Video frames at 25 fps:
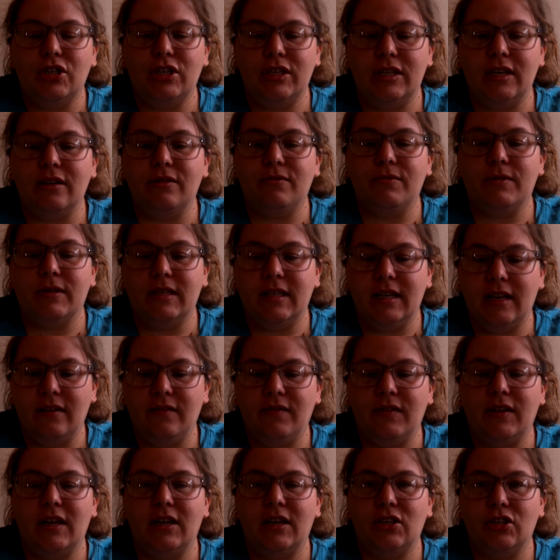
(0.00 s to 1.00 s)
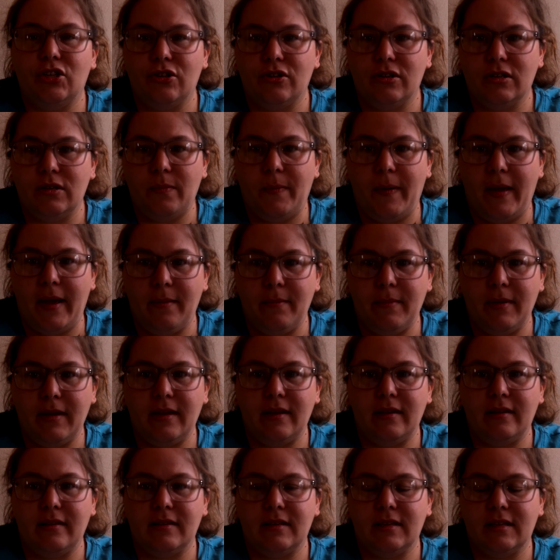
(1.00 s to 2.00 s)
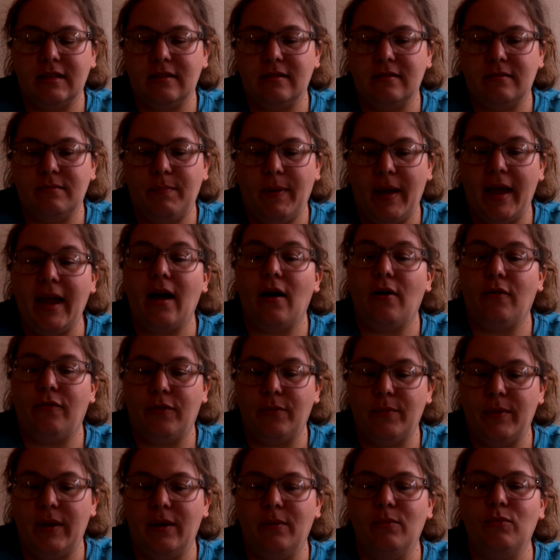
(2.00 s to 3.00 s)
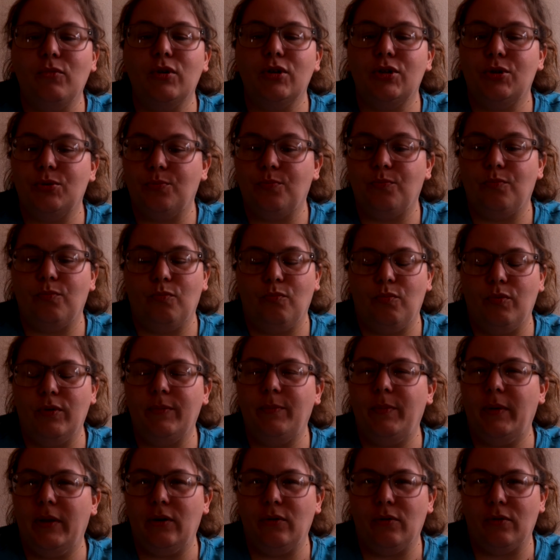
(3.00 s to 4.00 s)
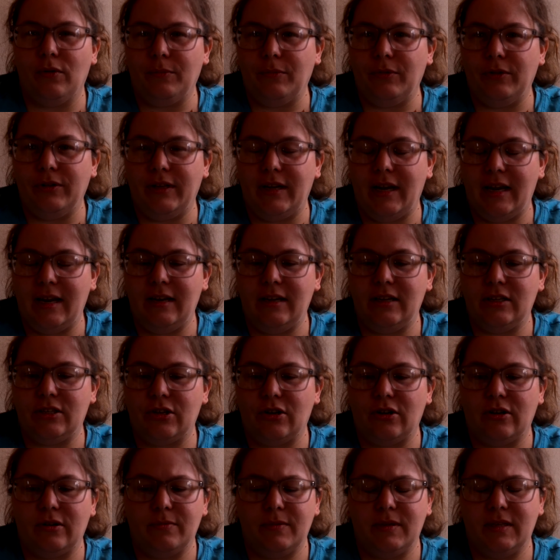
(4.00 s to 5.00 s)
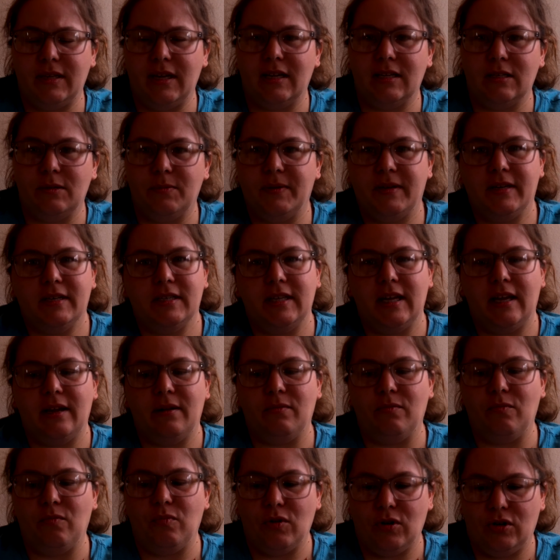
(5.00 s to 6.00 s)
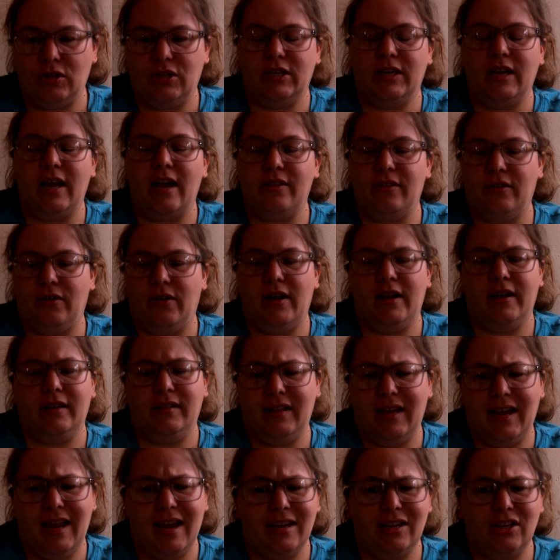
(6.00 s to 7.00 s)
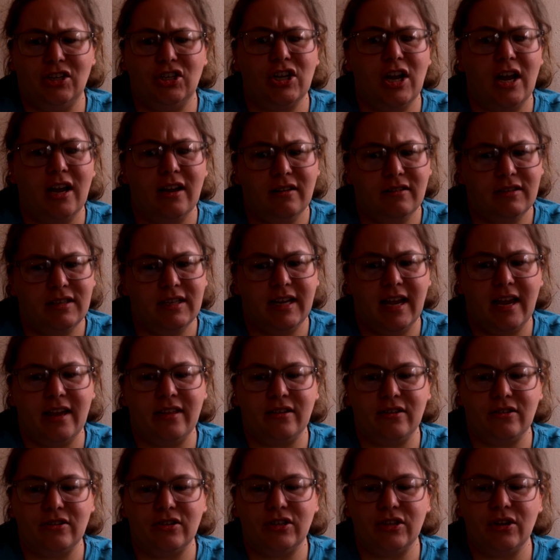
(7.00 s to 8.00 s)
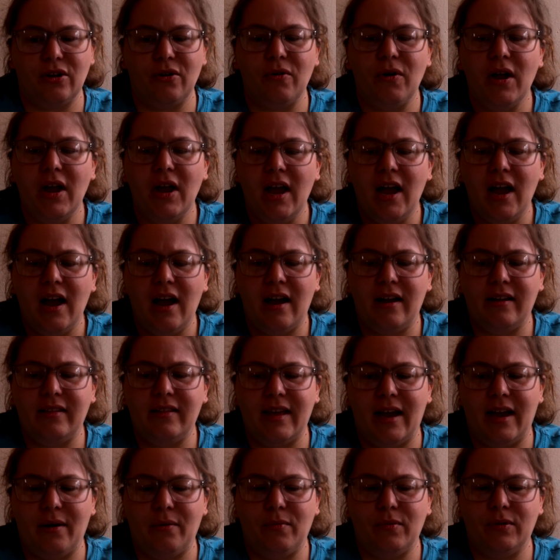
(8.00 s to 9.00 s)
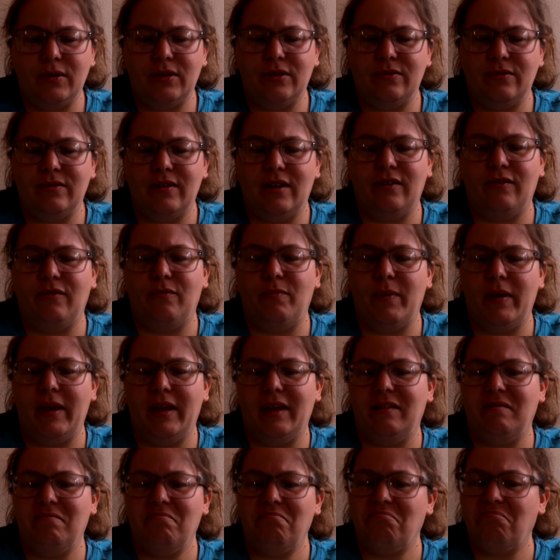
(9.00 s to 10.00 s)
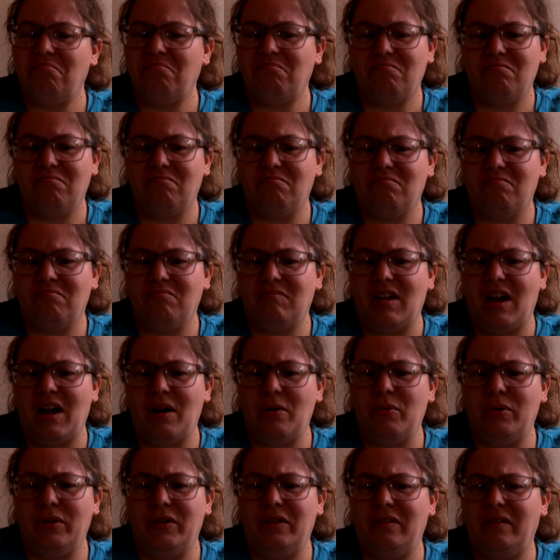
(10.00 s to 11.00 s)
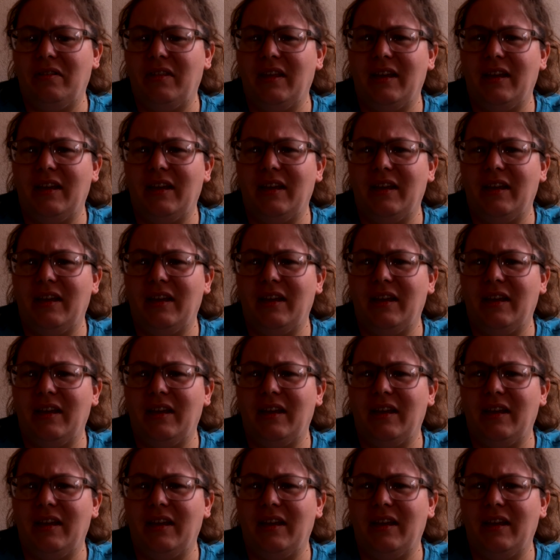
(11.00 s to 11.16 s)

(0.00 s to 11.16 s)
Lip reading: receive an insurance payout from him, which would be normal in any circumstance because they were together and they had a child together. So that wouldn't have been, I wouldn't think,